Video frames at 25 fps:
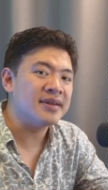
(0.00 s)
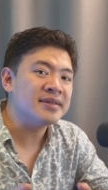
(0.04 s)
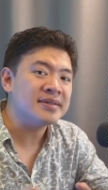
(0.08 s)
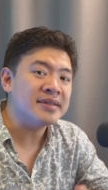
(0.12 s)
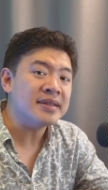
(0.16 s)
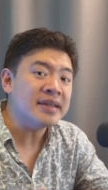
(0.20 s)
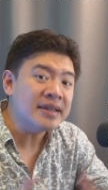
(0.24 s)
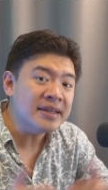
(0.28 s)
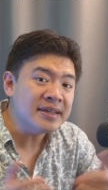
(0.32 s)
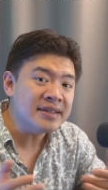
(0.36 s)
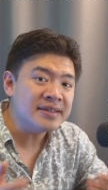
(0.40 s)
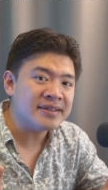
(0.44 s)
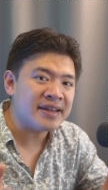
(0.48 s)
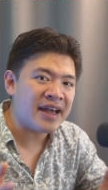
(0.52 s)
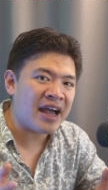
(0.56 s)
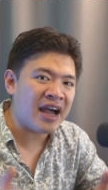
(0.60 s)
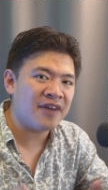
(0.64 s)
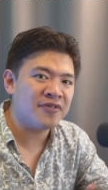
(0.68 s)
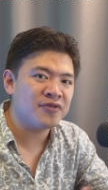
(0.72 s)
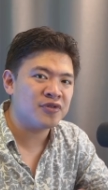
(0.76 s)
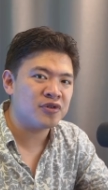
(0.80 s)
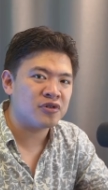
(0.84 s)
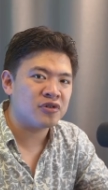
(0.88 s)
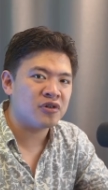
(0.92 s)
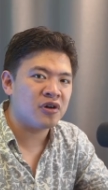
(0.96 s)
This is,
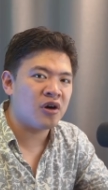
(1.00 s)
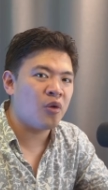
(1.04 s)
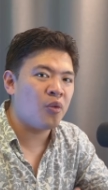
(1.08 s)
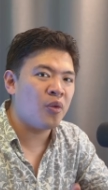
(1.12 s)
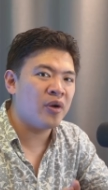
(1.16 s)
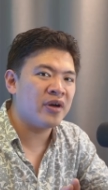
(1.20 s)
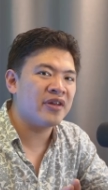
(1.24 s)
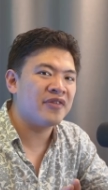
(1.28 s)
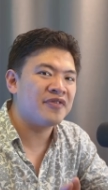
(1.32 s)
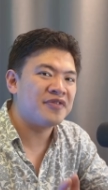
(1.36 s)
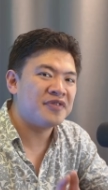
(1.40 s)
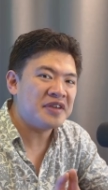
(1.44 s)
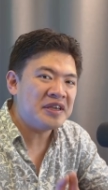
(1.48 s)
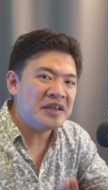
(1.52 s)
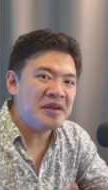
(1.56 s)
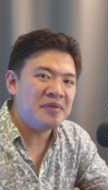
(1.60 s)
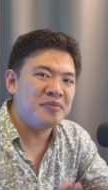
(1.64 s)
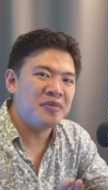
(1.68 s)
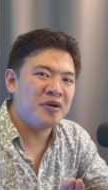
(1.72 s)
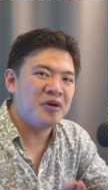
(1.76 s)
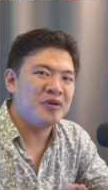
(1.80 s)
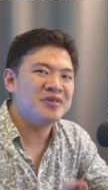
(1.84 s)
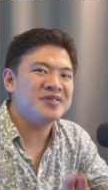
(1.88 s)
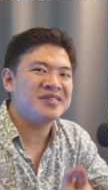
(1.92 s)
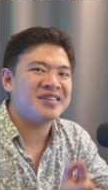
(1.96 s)
after all, one of
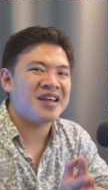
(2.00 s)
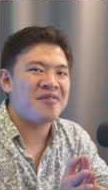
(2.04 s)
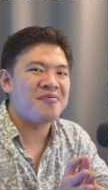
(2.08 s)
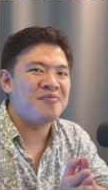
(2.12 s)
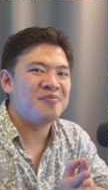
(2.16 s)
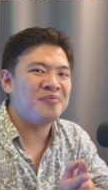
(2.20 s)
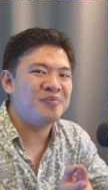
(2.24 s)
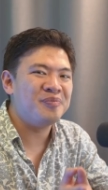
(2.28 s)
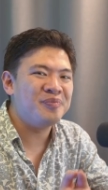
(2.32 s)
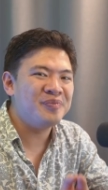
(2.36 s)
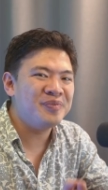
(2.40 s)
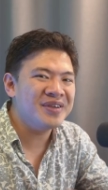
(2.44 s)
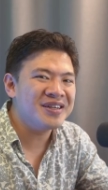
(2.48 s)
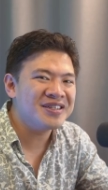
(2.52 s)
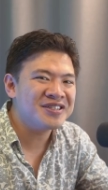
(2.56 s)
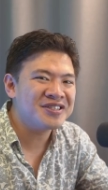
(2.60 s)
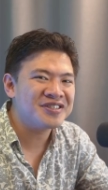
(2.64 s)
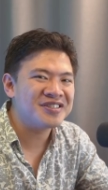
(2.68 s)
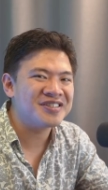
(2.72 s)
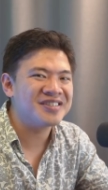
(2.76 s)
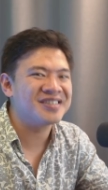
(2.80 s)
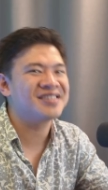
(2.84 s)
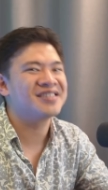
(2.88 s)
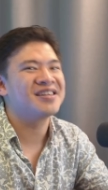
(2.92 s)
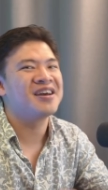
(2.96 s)
the most
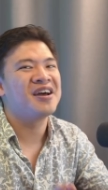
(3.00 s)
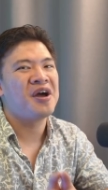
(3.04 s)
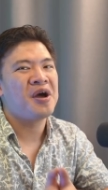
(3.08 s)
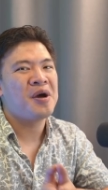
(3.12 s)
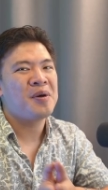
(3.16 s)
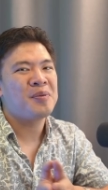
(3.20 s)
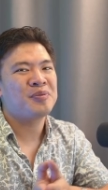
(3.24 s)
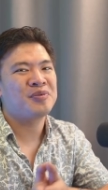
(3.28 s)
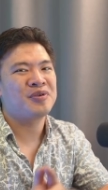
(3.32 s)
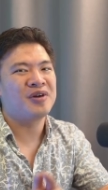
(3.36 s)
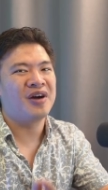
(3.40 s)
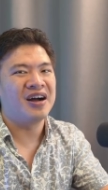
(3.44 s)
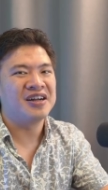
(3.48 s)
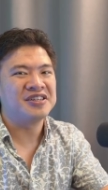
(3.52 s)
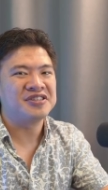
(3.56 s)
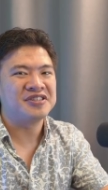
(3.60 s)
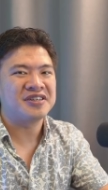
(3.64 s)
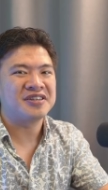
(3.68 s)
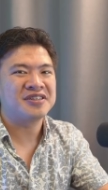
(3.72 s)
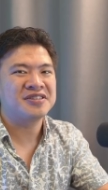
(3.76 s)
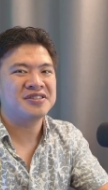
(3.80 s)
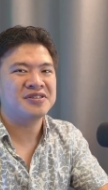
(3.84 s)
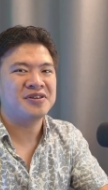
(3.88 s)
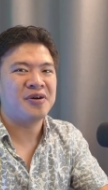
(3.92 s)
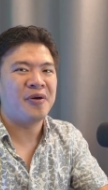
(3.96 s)
ambitious
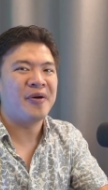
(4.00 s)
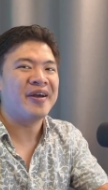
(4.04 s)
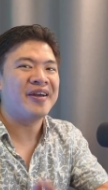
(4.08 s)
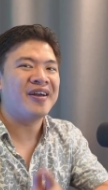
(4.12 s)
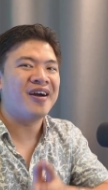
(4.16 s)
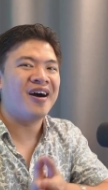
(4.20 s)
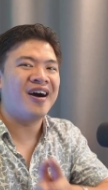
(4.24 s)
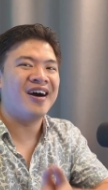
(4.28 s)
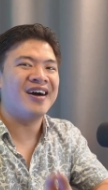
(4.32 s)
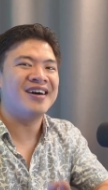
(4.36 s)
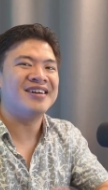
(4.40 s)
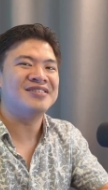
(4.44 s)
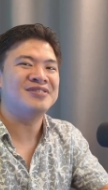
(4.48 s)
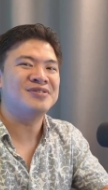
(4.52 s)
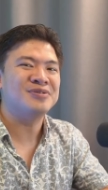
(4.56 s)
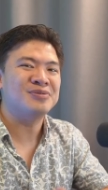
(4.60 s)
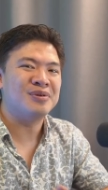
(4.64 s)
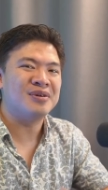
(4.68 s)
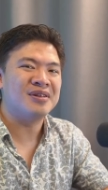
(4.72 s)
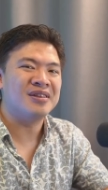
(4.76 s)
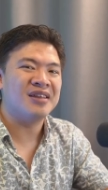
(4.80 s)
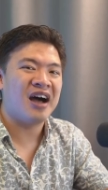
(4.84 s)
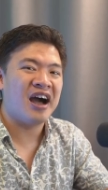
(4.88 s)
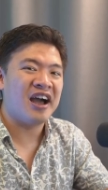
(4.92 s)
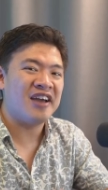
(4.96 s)
projects going on
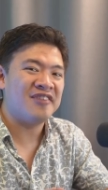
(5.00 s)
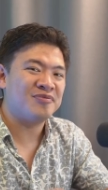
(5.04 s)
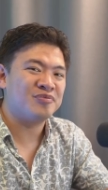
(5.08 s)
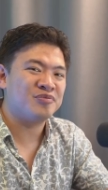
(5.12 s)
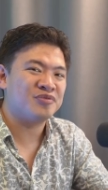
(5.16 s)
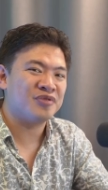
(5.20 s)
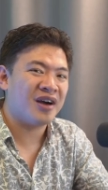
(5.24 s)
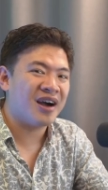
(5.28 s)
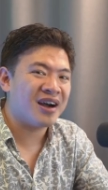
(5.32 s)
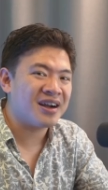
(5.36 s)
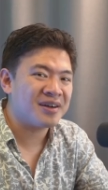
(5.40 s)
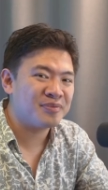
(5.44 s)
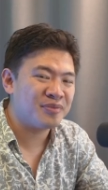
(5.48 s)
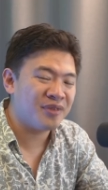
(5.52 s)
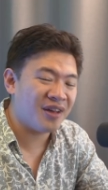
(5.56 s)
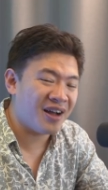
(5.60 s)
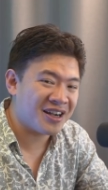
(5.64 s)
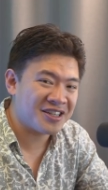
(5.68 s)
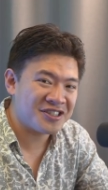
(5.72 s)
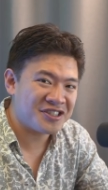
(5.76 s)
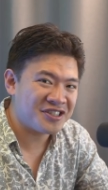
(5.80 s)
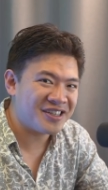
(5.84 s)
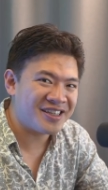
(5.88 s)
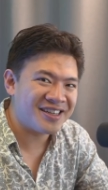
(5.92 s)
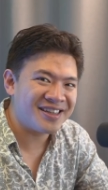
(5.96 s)
to a live
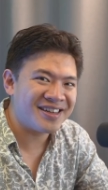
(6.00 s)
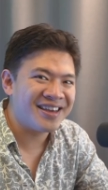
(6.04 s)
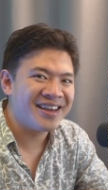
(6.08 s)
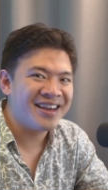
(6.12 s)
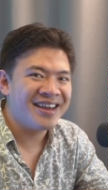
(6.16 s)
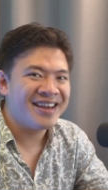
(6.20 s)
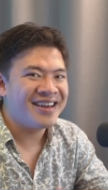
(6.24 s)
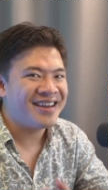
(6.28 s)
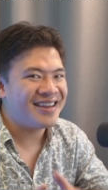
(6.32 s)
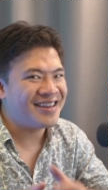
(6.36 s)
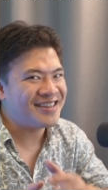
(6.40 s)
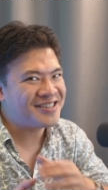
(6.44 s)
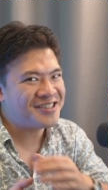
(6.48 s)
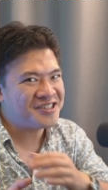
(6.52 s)
blockchain.